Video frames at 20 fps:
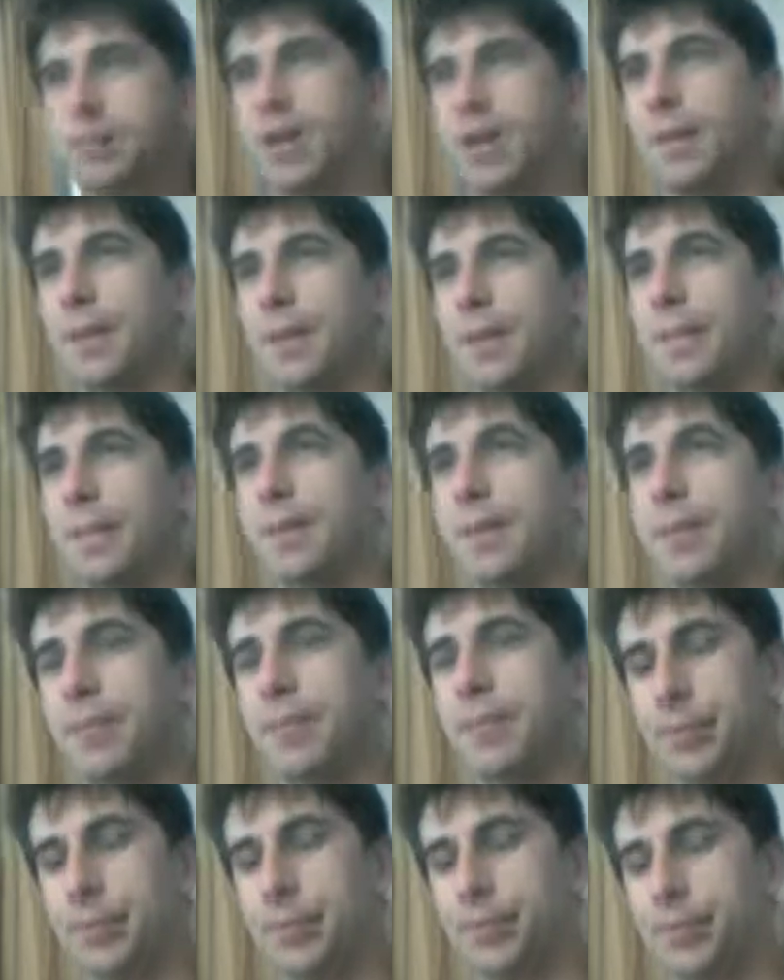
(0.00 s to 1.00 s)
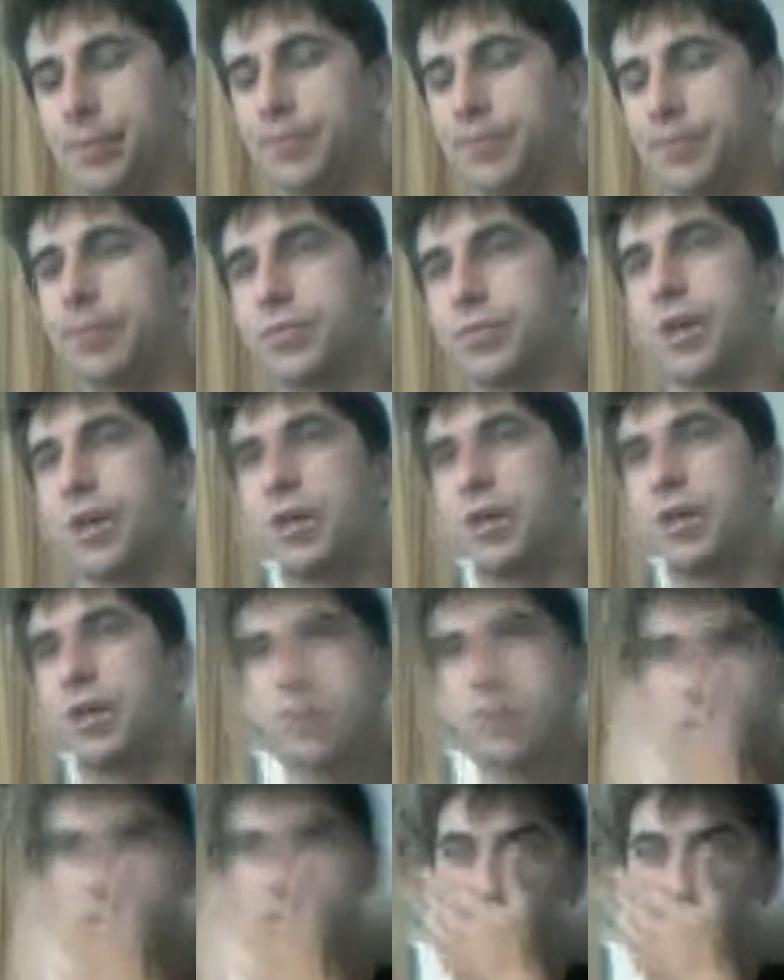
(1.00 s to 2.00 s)
maybe.
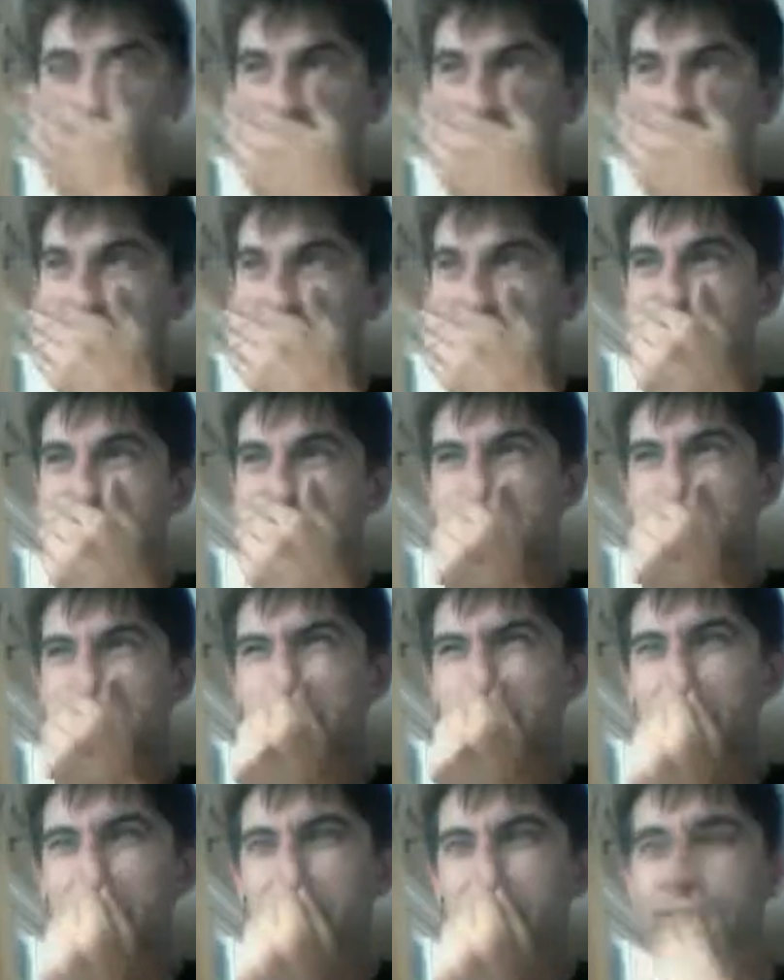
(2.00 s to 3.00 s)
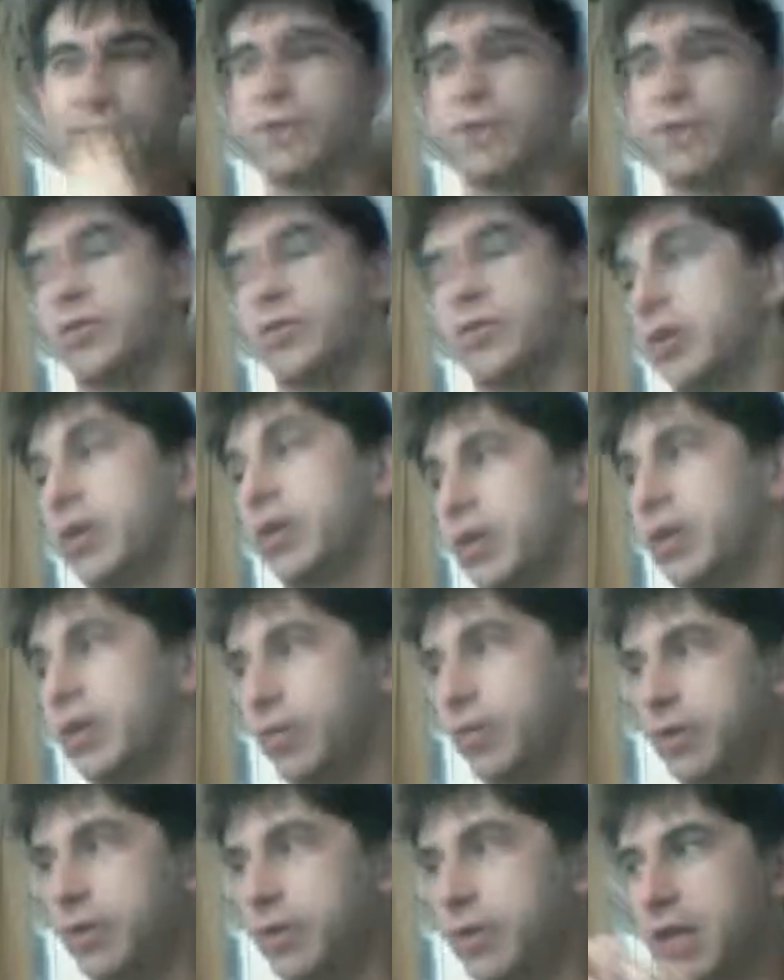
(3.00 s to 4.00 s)
So yesterday we left off trying to get
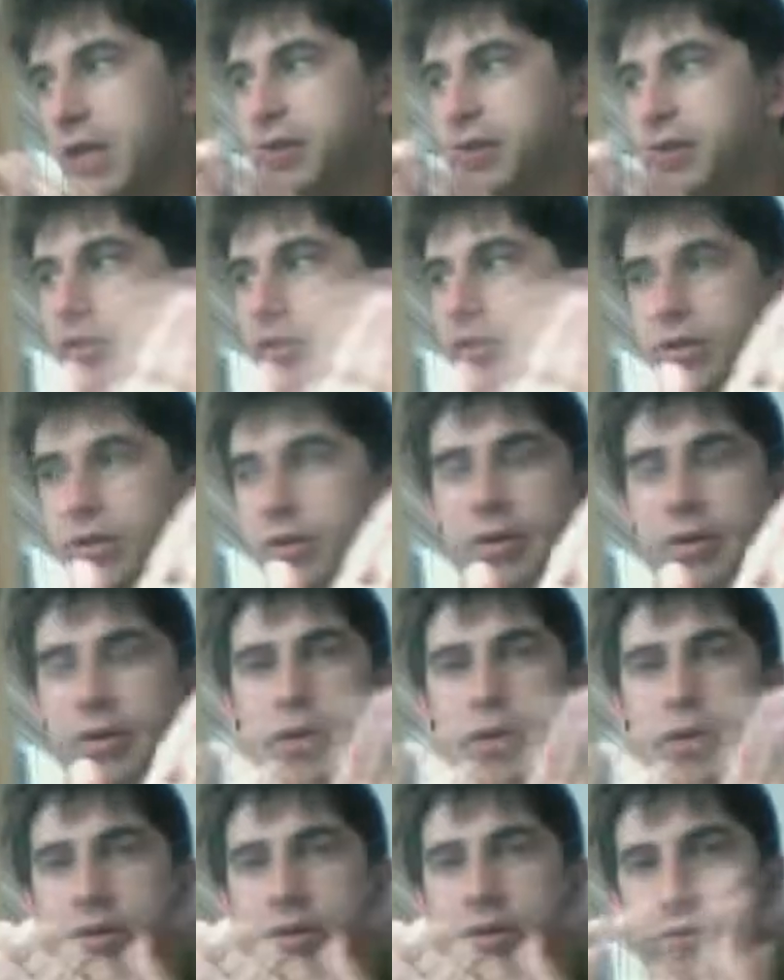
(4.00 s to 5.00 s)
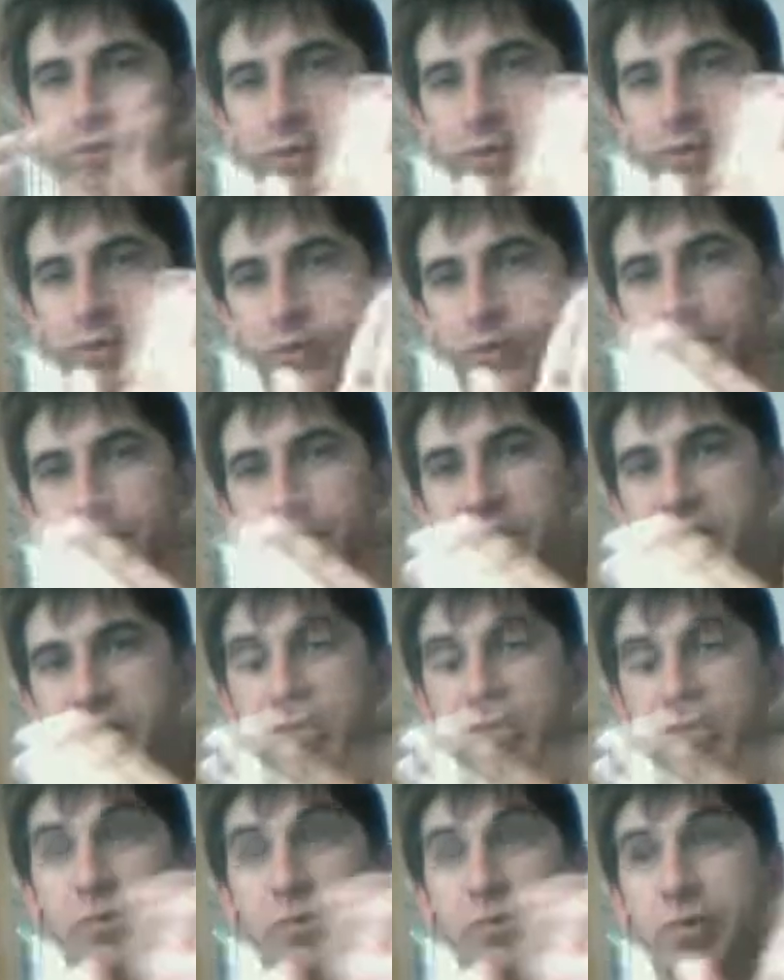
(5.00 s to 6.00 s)
rotation to
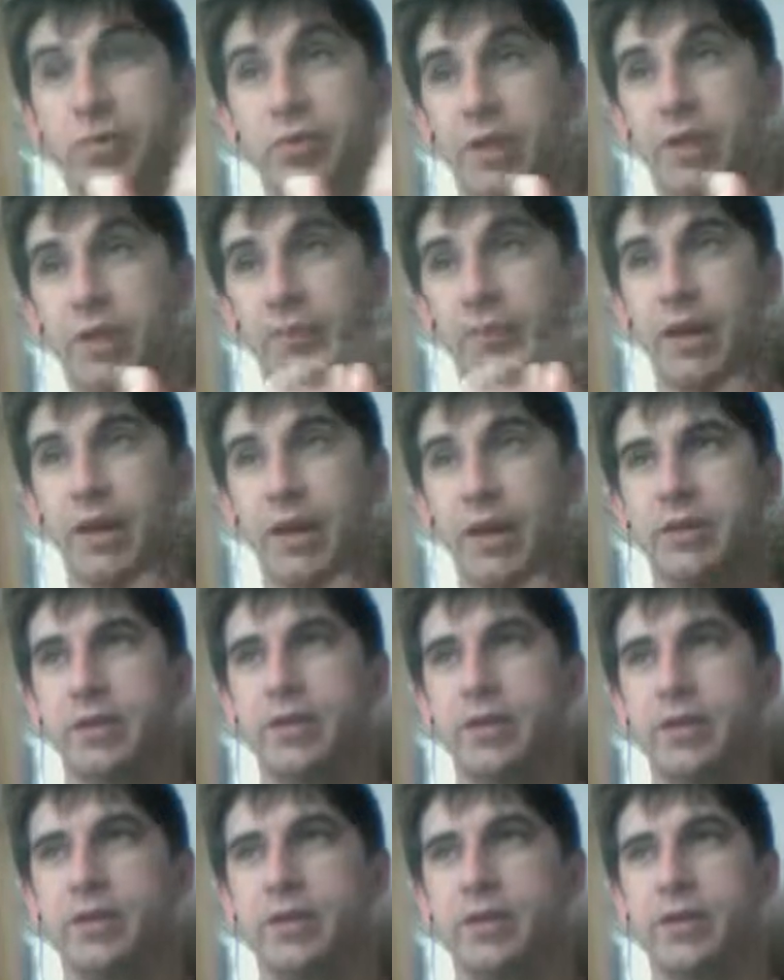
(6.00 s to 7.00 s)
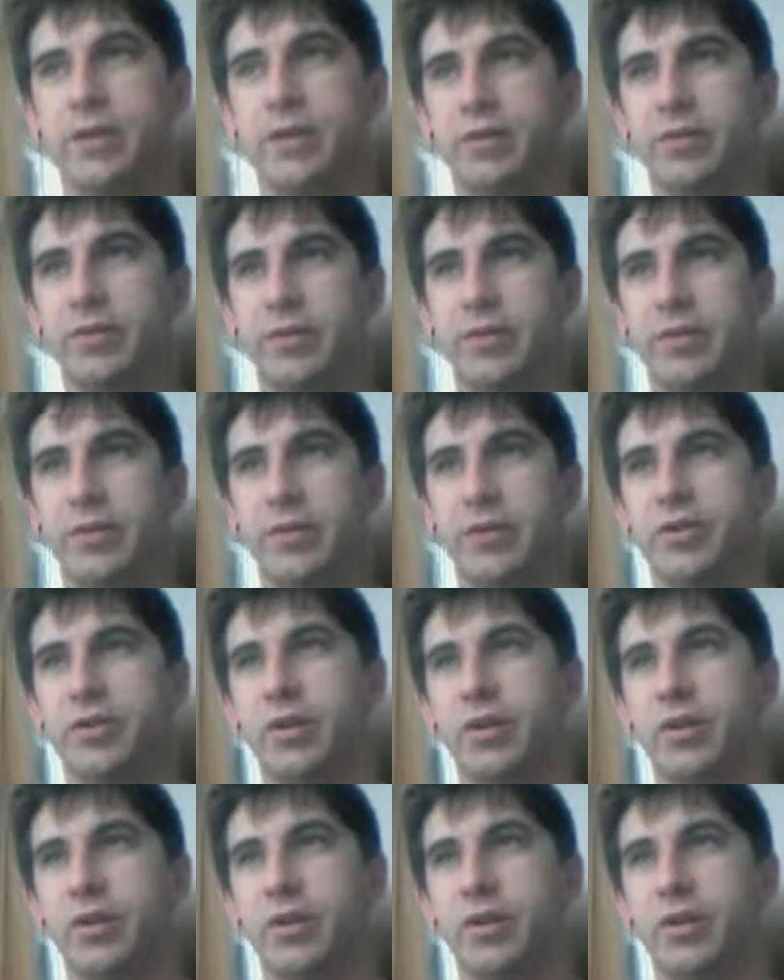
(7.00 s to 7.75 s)
smoothly pan to the final location.